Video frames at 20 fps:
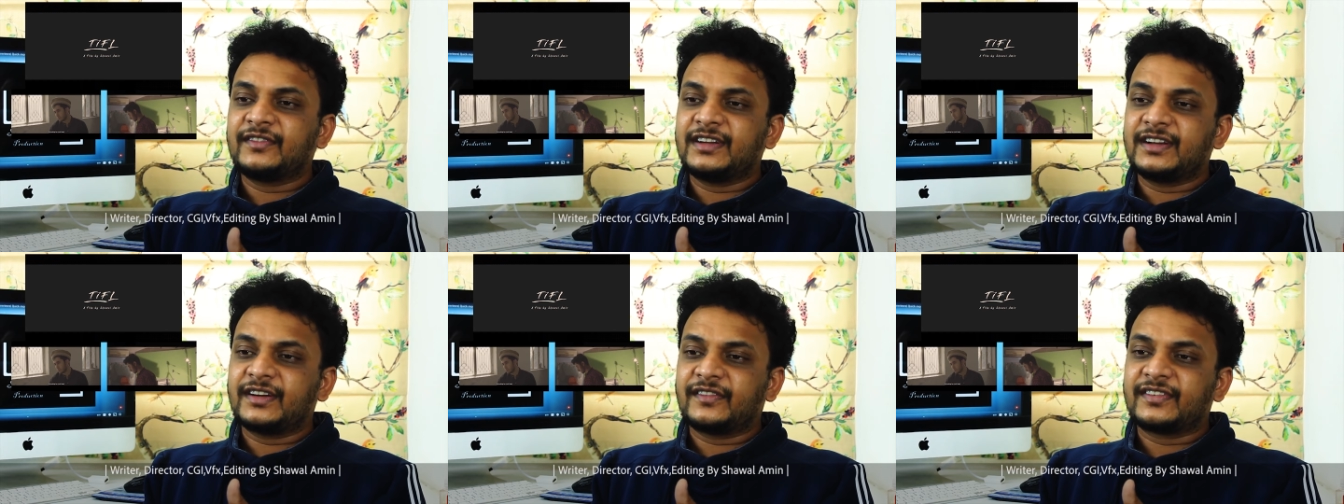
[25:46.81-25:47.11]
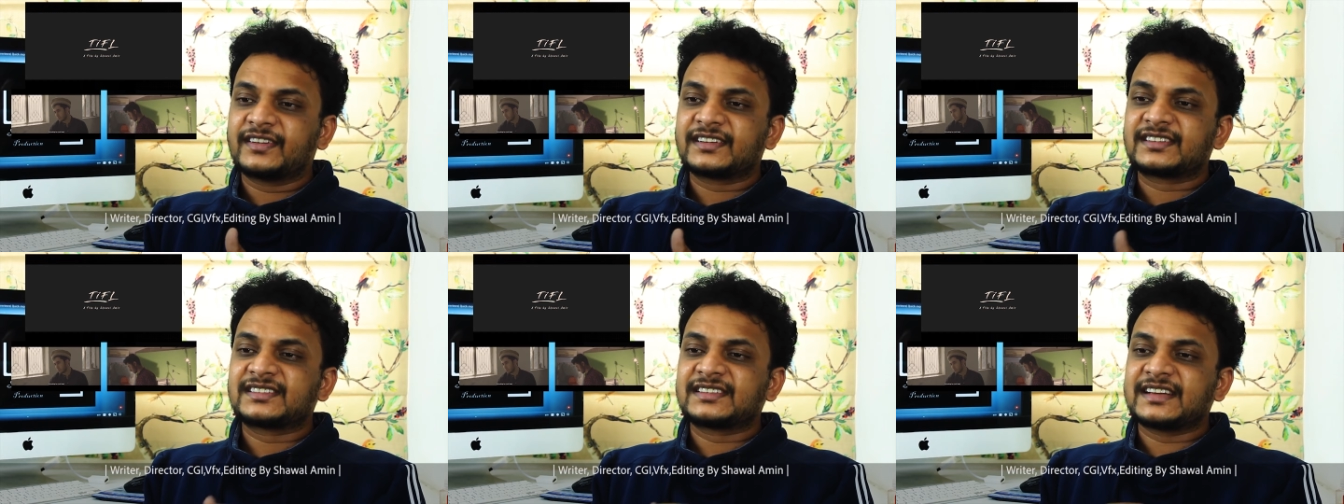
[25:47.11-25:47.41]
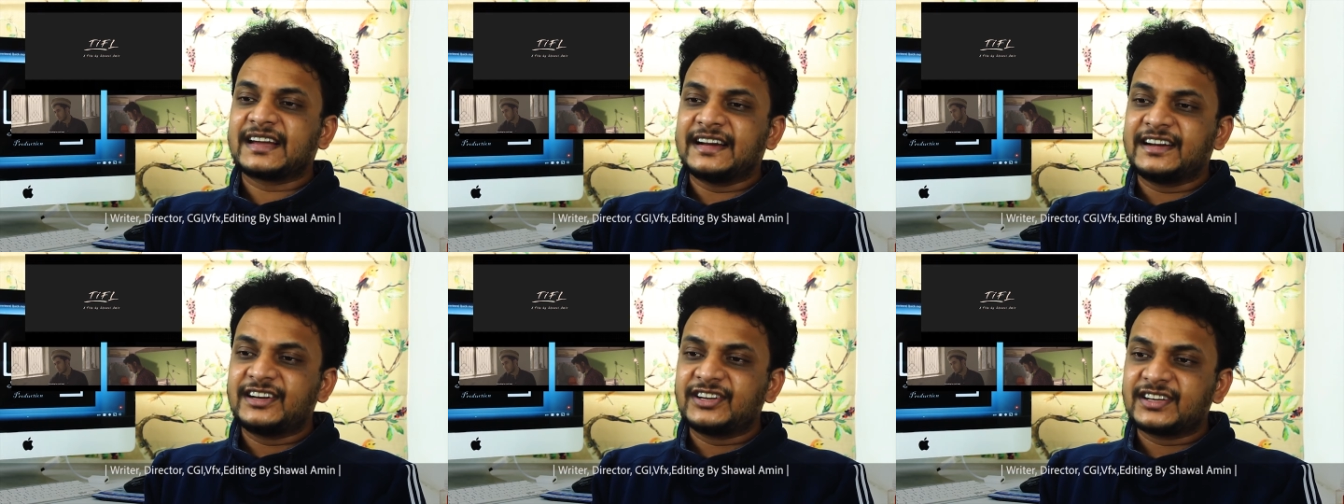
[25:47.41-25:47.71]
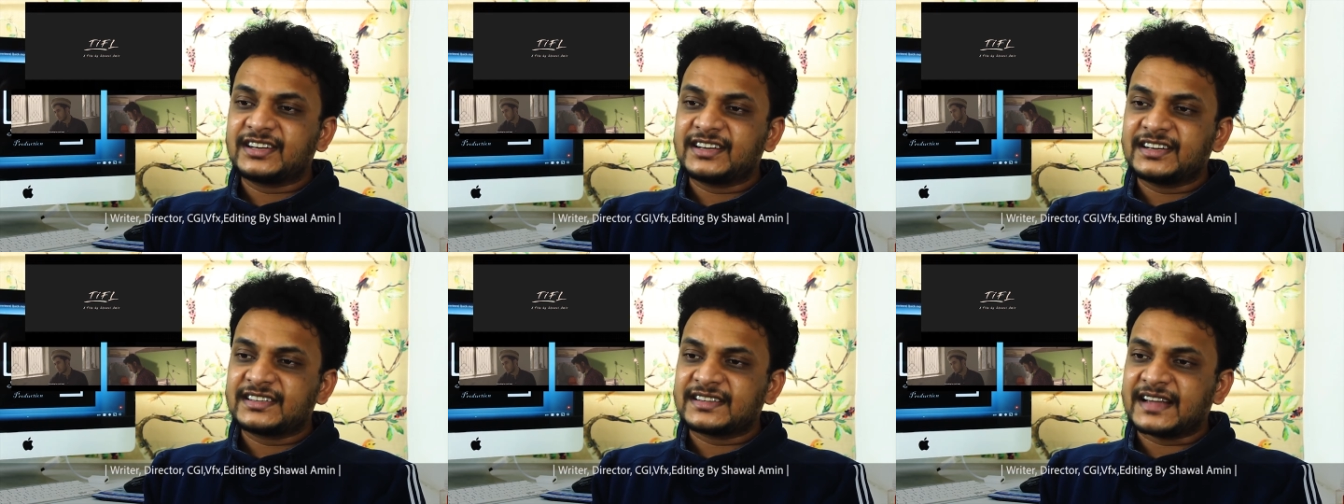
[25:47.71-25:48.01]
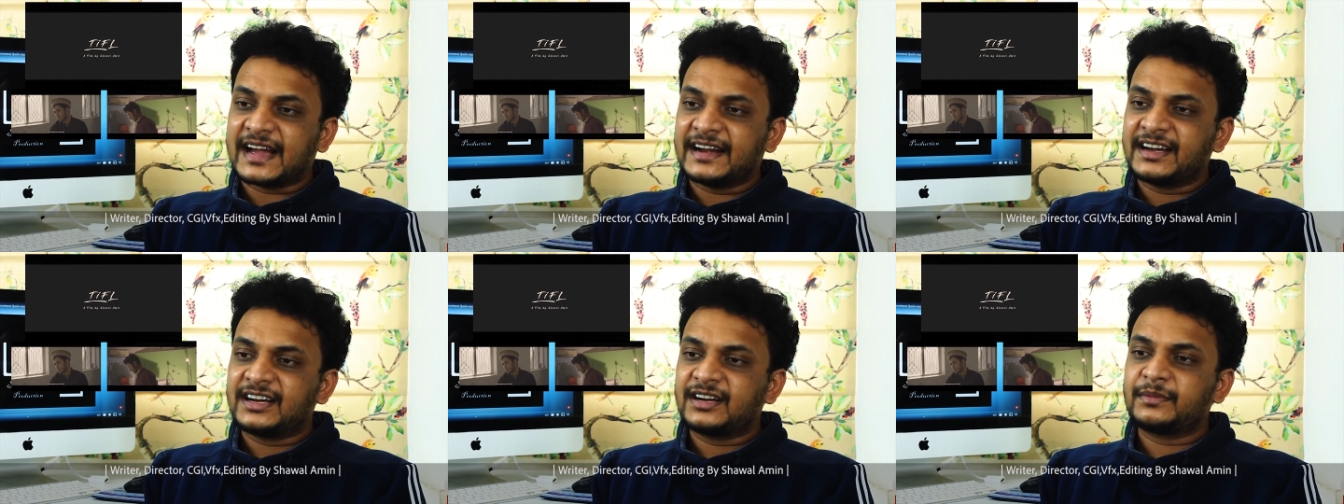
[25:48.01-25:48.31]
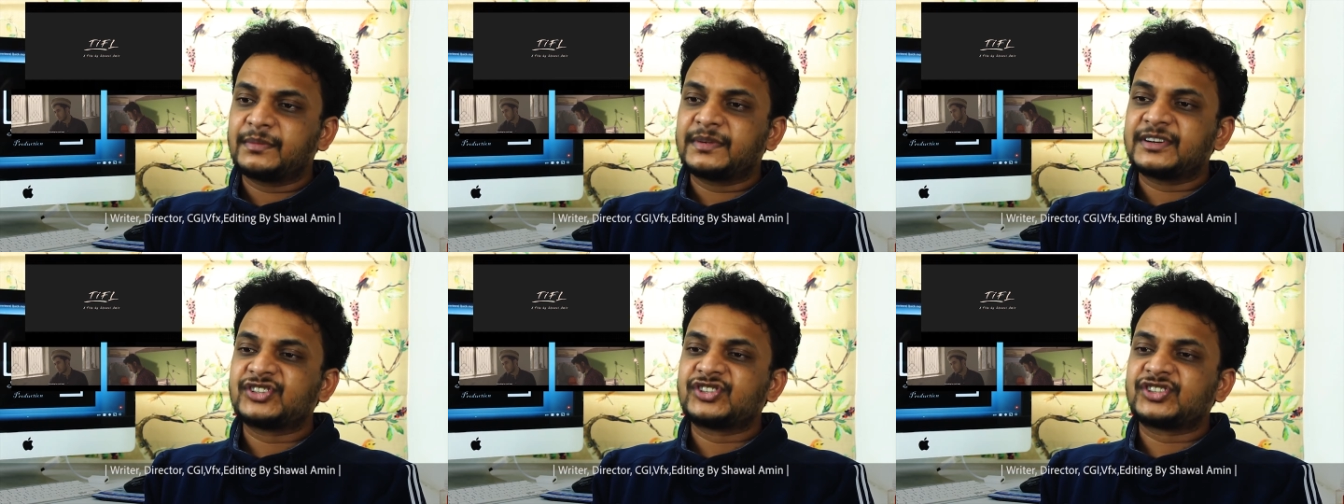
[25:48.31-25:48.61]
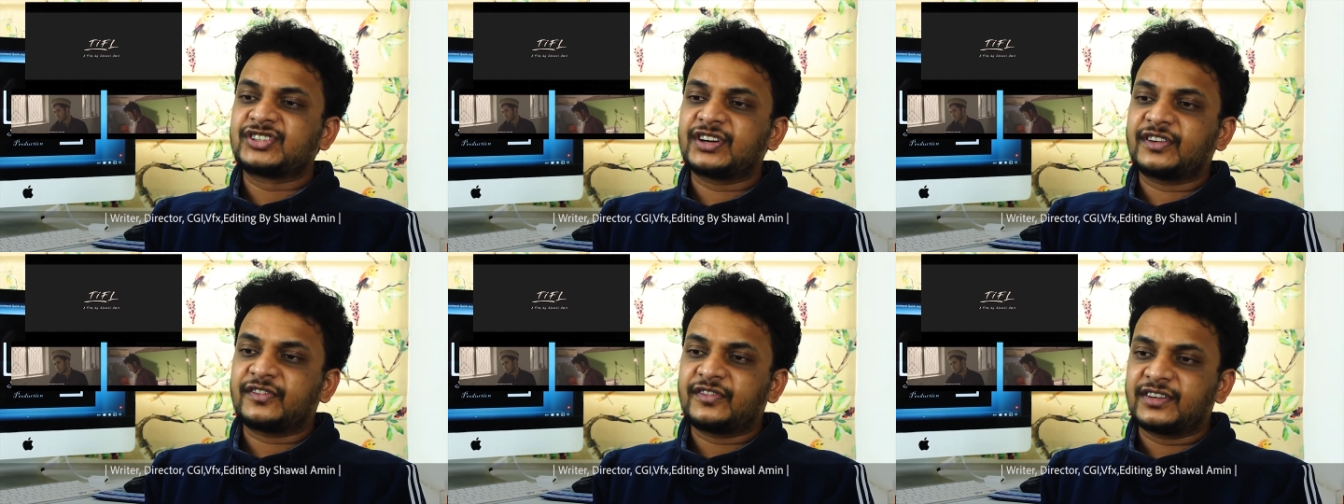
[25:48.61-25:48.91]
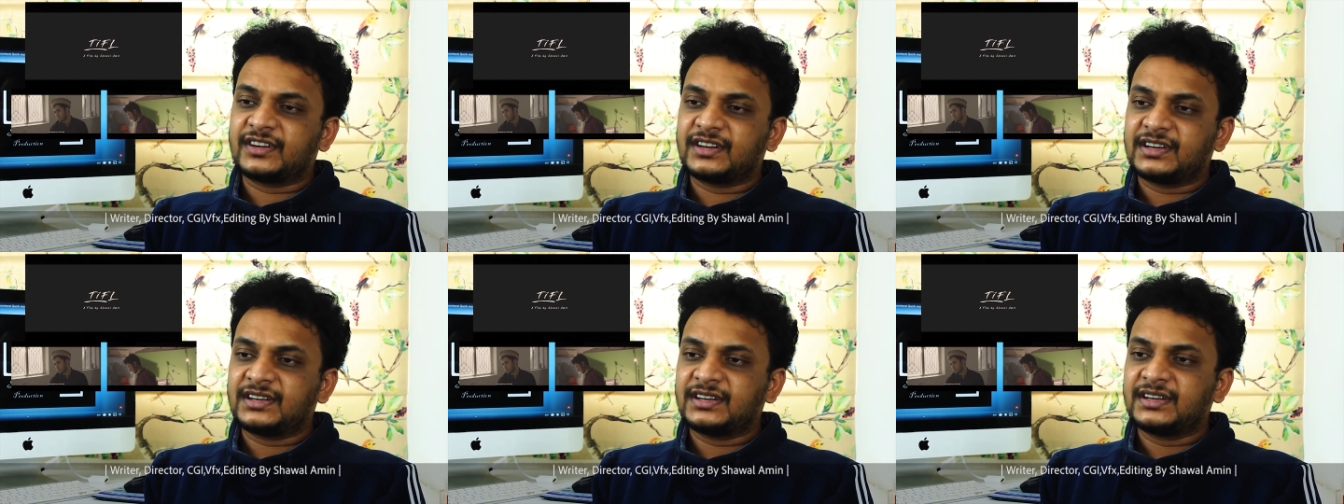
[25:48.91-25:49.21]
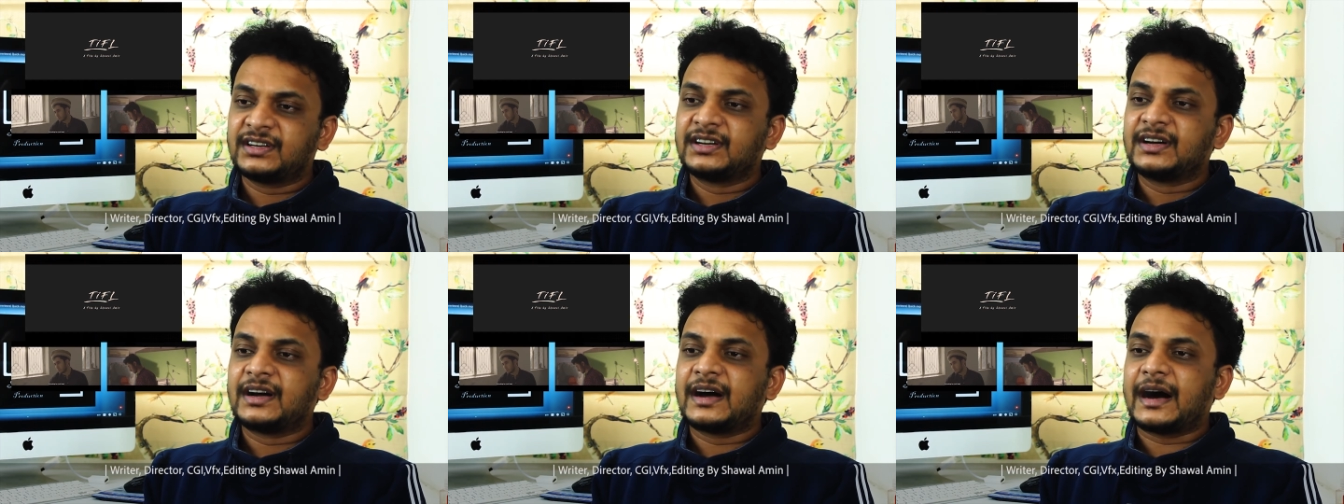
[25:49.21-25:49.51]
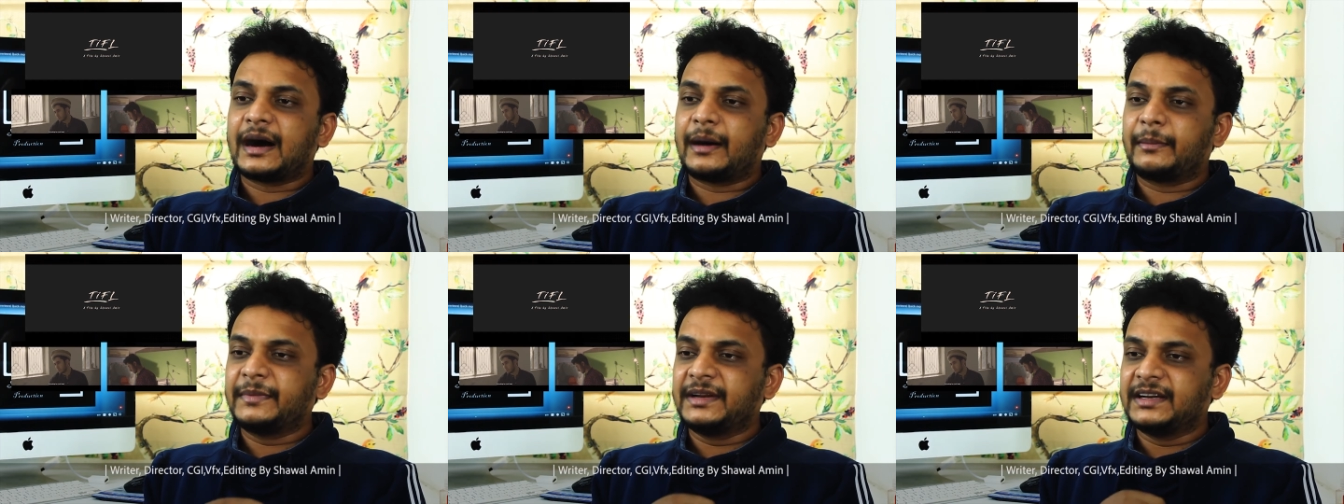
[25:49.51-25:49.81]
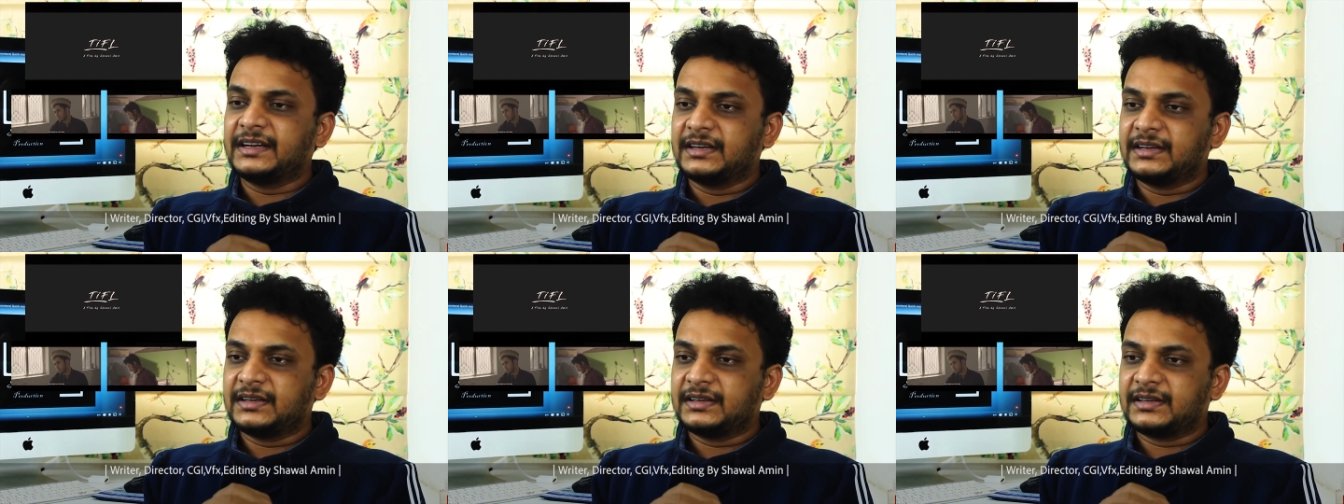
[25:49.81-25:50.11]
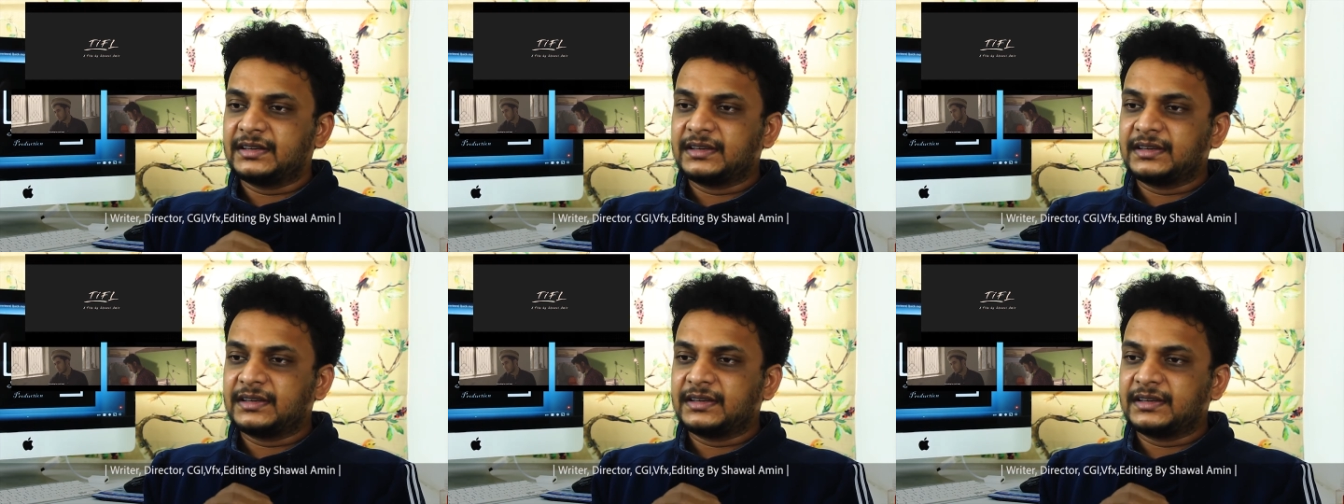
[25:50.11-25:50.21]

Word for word: VFX, editing is handled by Shaffal Amin.